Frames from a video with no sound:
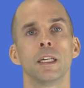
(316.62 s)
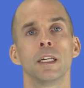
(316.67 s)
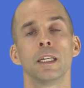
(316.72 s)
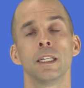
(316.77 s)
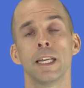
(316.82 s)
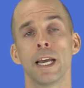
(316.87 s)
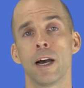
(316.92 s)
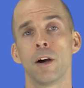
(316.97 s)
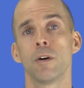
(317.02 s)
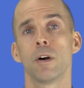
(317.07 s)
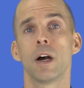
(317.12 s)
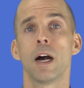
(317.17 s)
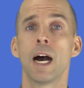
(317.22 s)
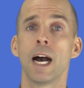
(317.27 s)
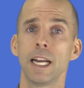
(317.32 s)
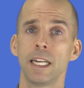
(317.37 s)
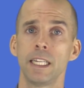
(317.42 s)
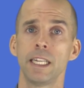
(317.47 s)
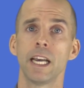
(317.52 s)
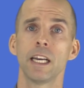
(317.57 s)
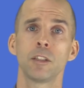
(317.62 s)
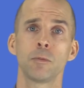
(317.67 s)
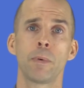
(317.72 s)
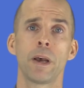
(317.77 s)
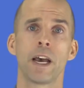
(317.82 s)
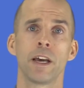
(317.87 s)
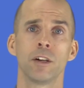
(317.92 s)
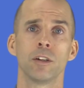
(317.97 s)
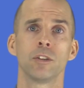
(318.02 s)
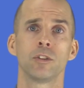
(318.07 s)
Now, IDS
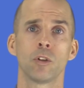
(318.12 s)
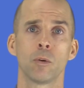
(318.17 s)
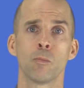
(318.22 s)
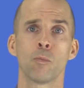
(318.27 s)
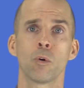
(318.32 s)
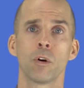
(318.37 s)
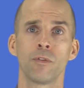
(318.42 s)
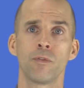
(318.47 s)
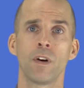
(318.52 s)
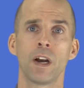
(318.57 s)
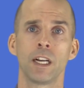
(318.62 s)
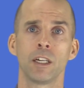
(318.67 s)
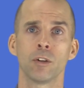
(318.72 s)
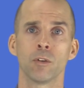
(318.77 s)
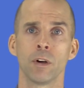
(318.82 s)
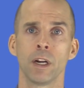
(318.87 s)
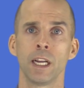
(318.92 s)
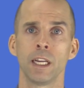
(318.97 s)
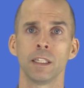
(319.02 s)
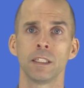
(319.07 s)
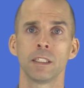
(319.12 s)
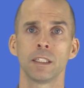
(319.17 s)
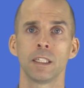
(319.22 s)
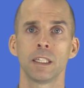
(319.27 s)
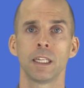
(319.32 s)
patterns are more fine-grained